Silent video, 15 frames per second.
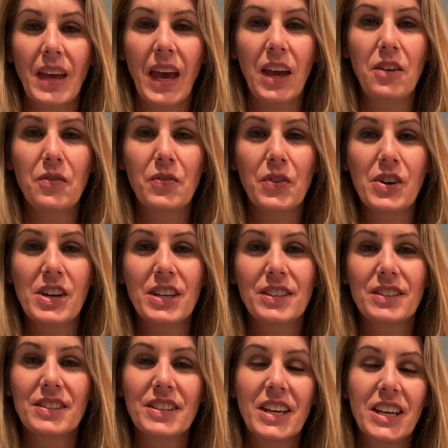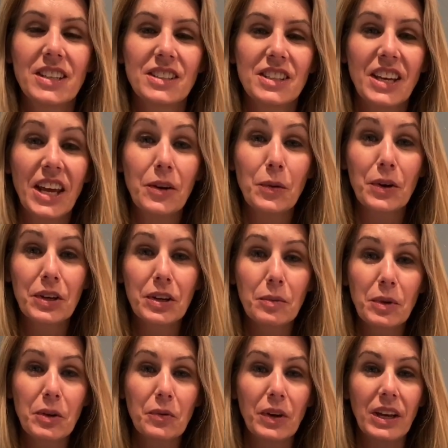Hey friends, today we're going to
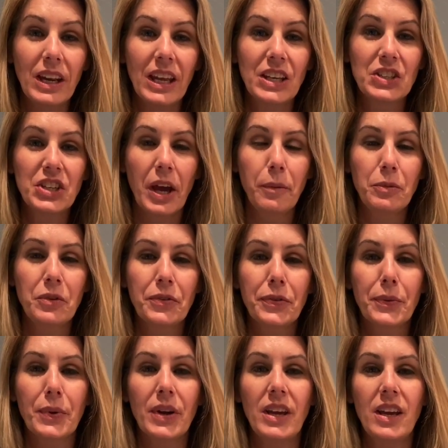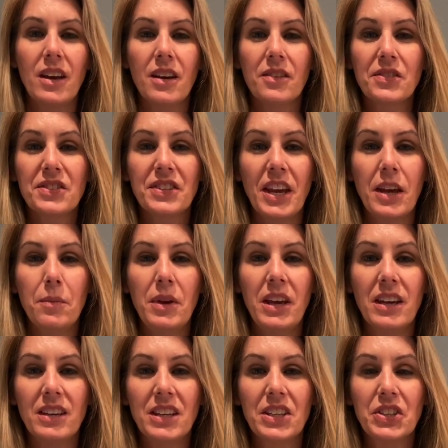be reading chapter 3 of Sammy
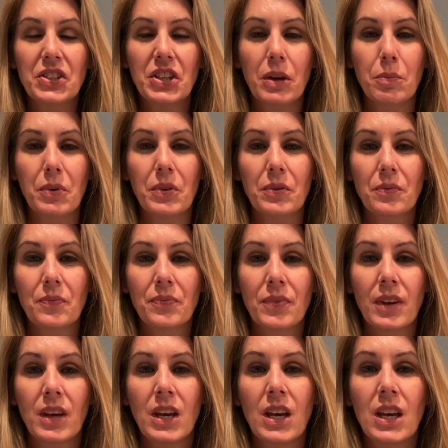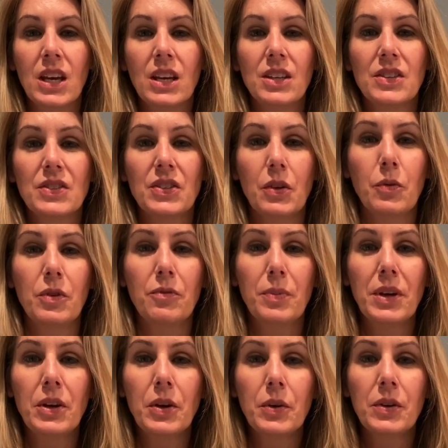and his shepherd. So we've
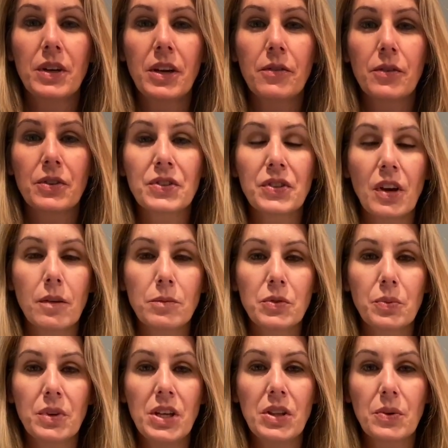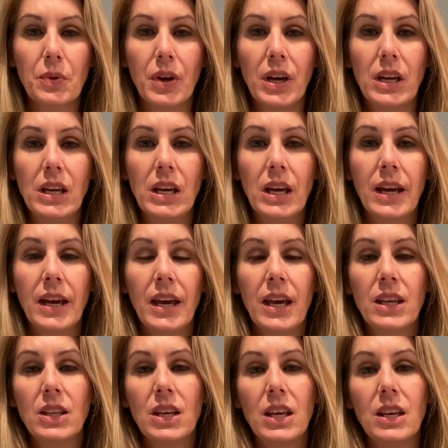been going over Psalm 23.
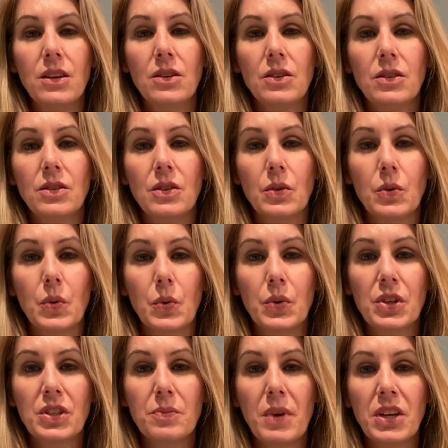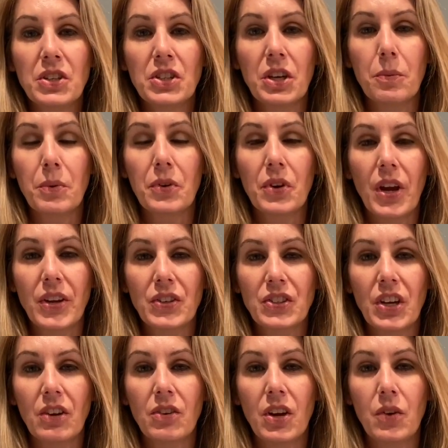The Lord is my shepherd, I
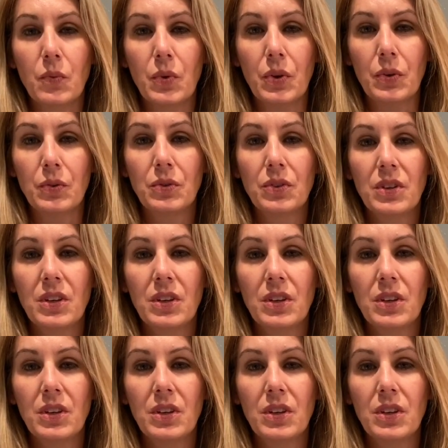shall not want.